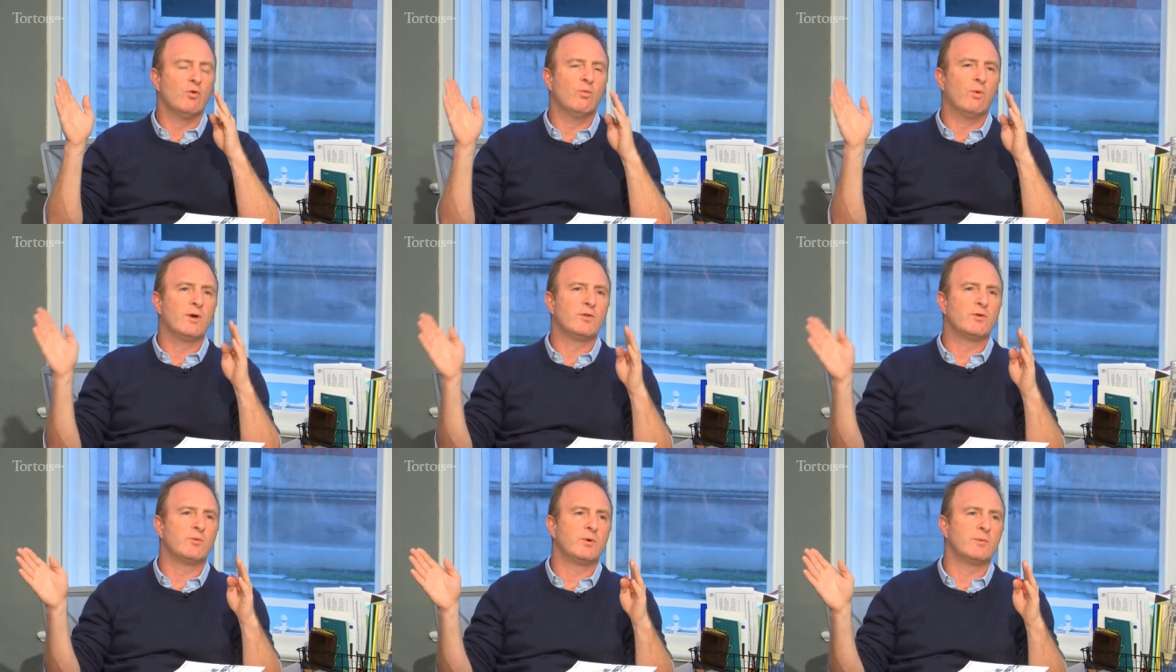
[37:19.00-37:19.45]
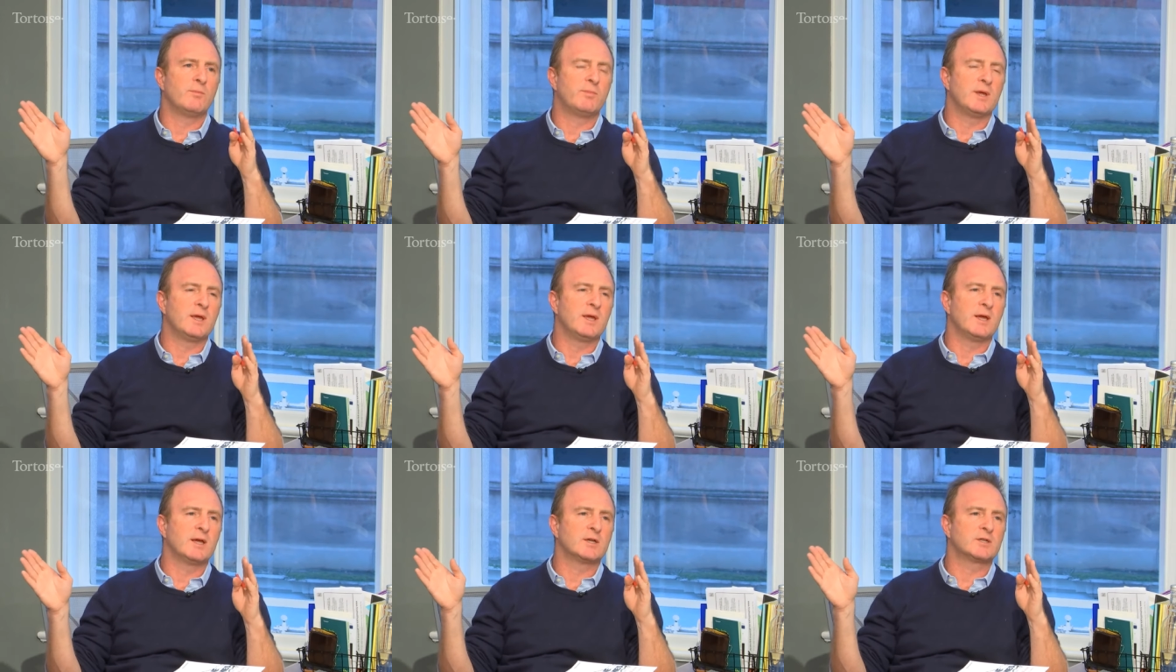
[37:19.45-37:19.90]
or whether we're
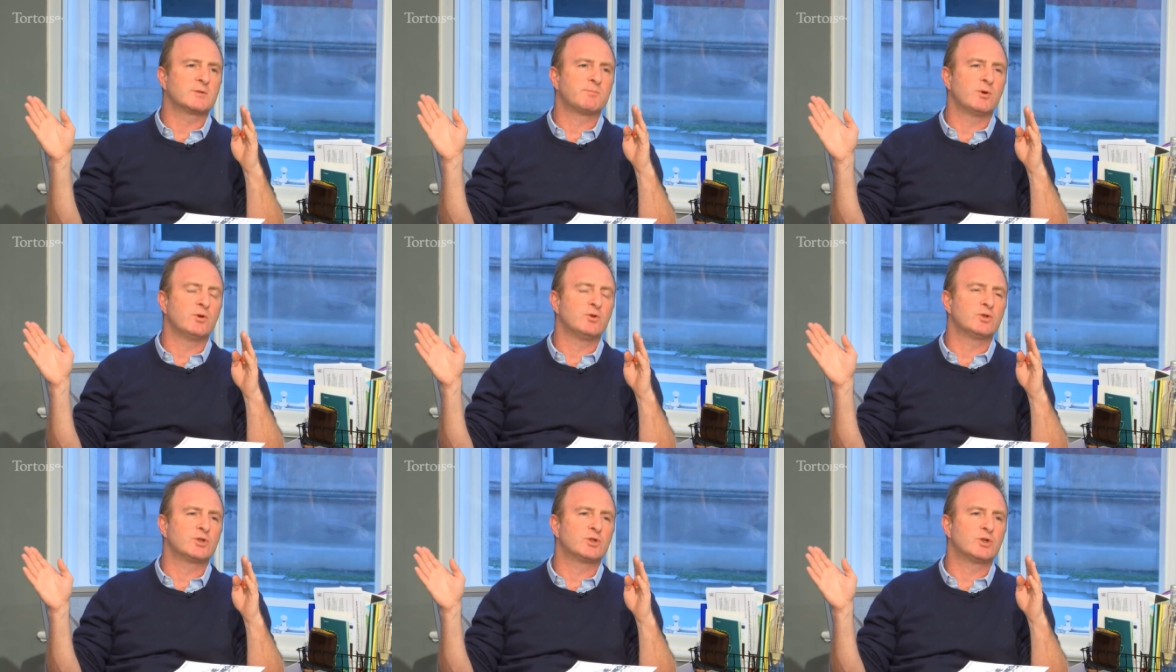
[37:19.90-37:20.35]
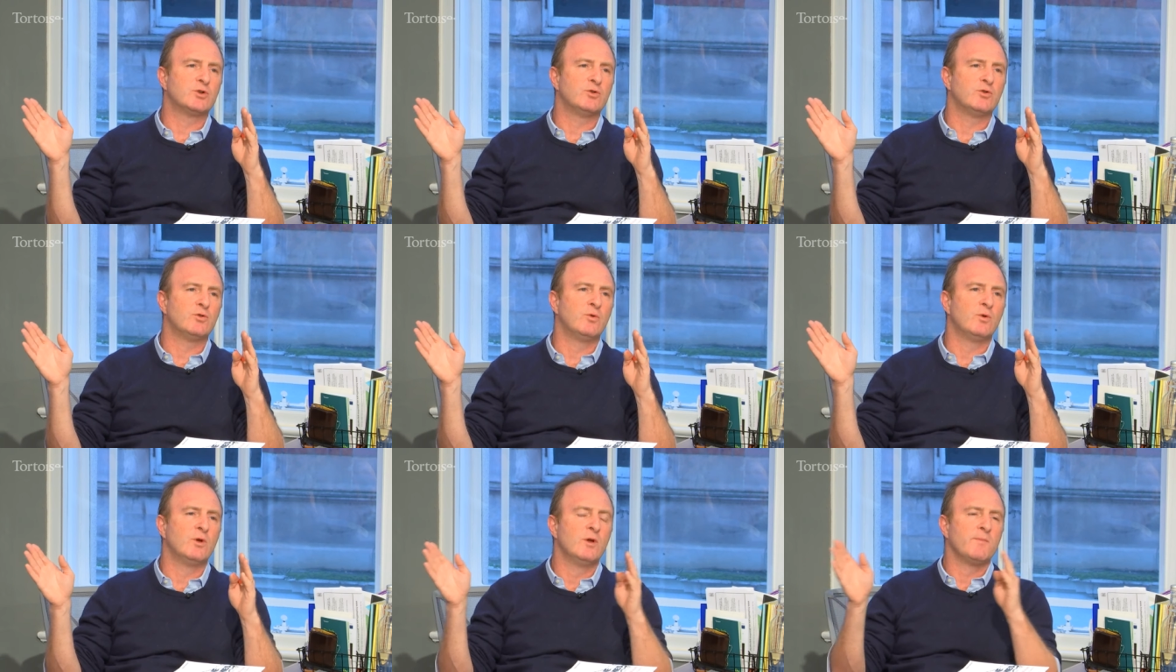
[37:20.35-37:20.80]
being exposed
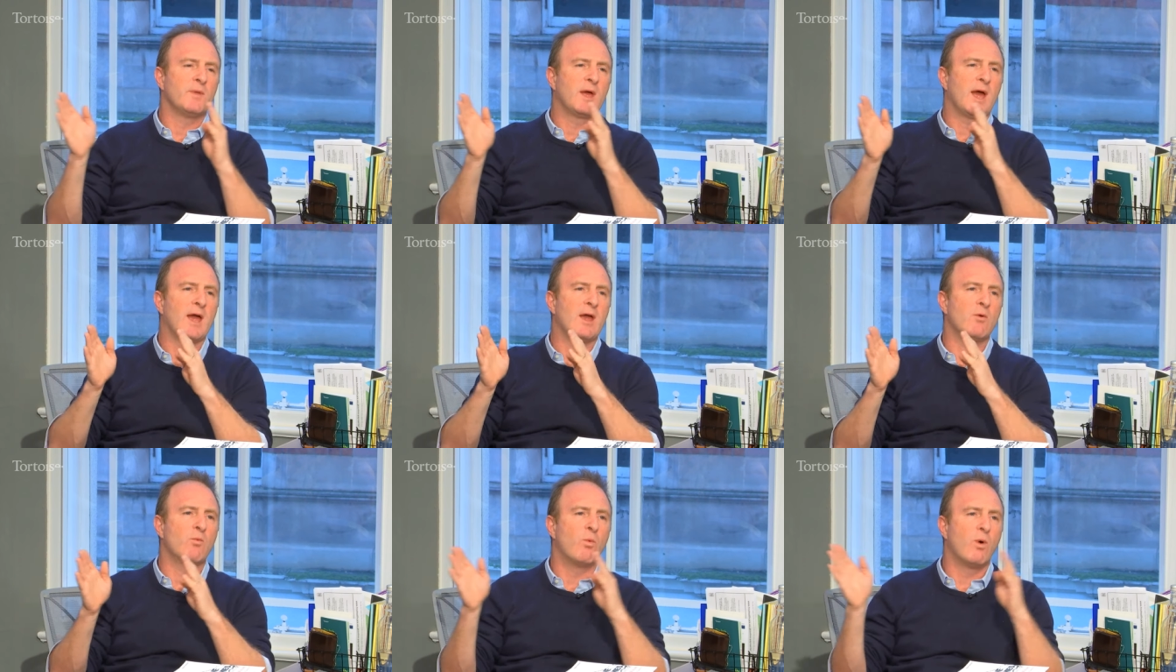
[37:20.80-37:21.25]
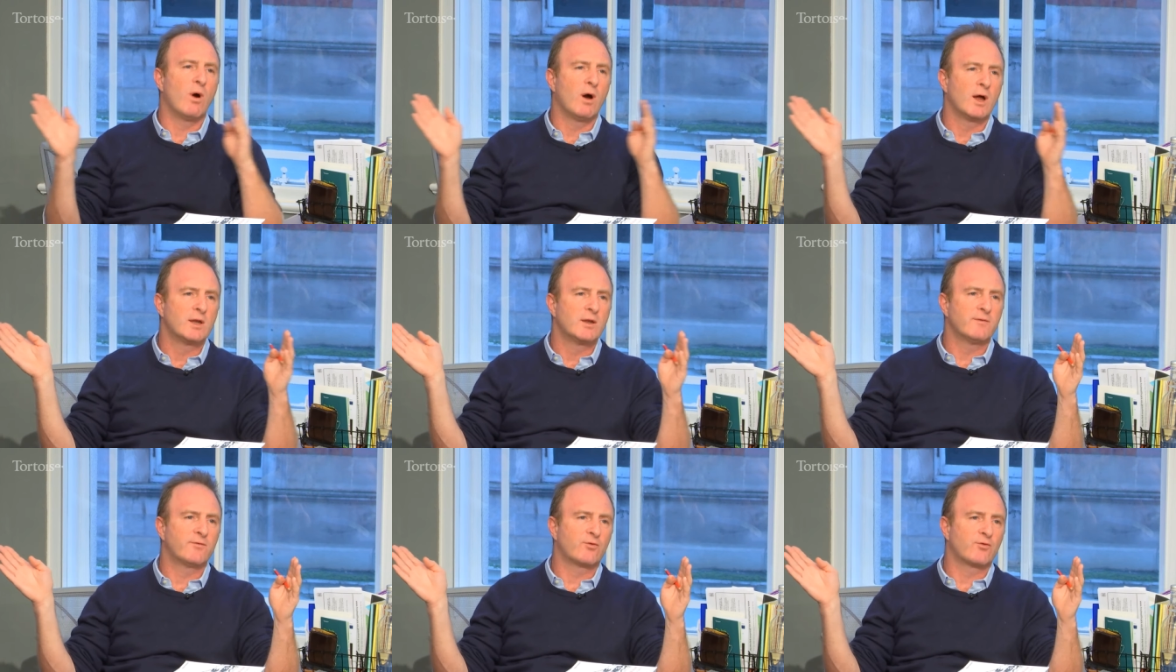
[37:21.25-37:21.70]
to a
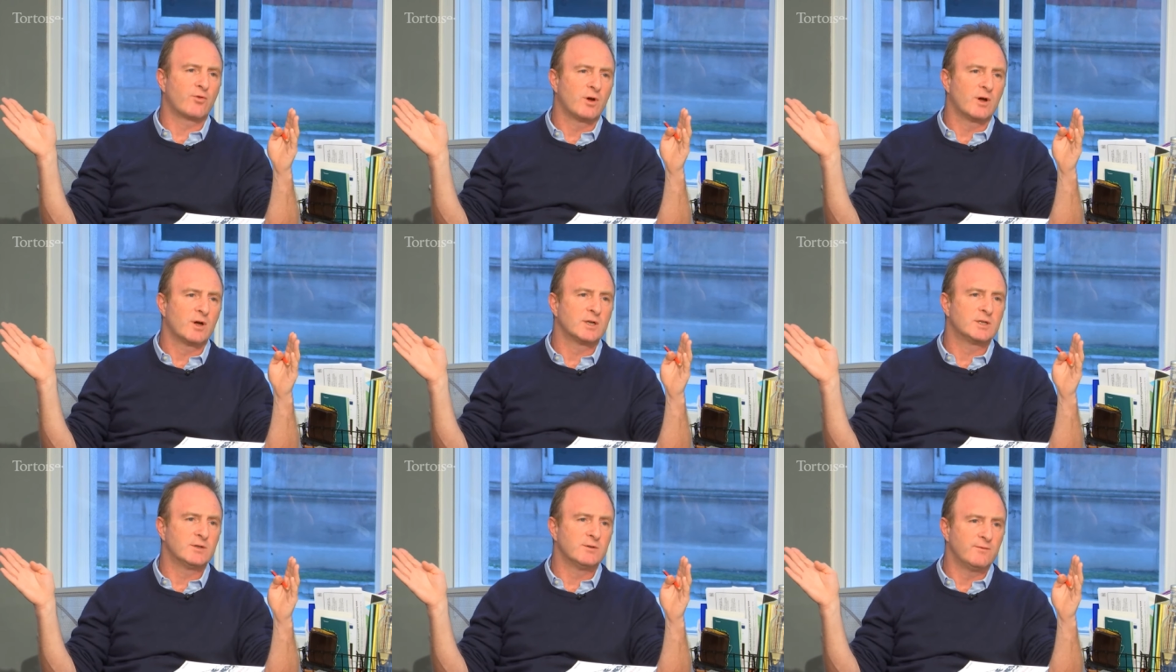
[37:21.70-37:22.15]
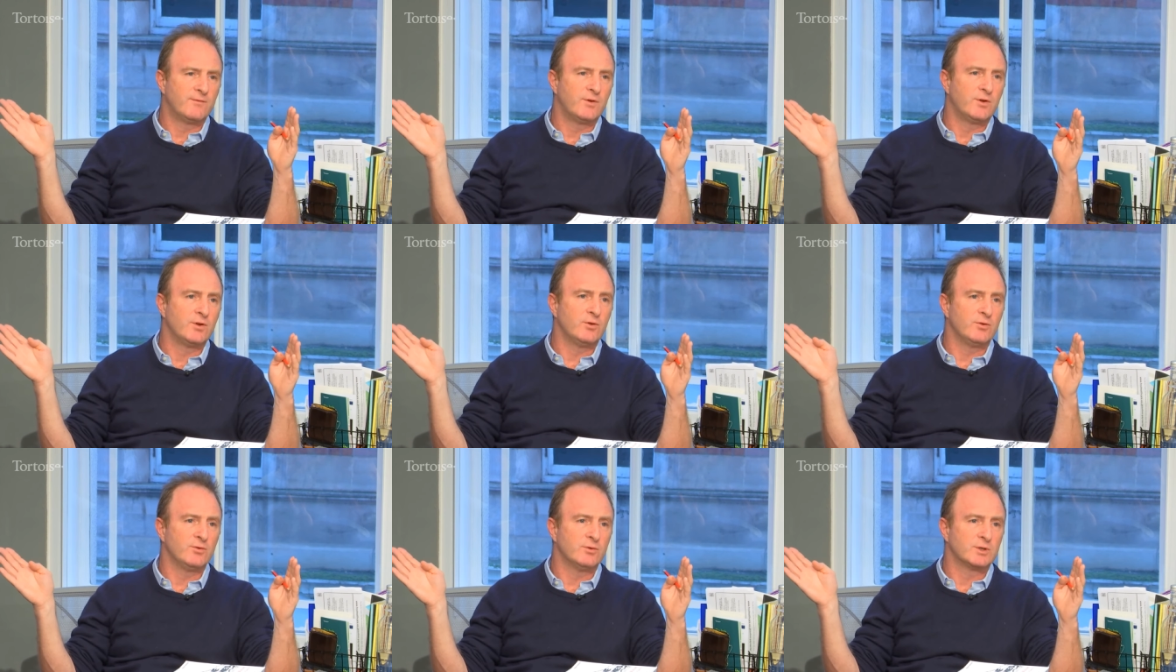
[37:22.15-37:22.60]
wider variety of
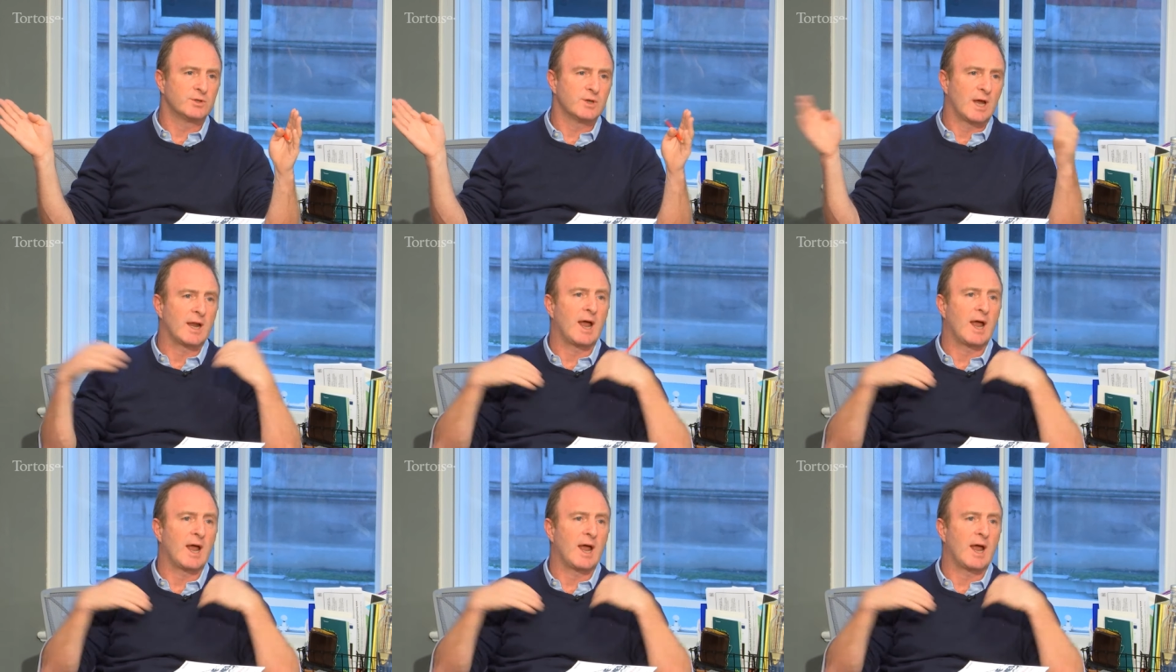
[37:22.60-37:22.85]
views.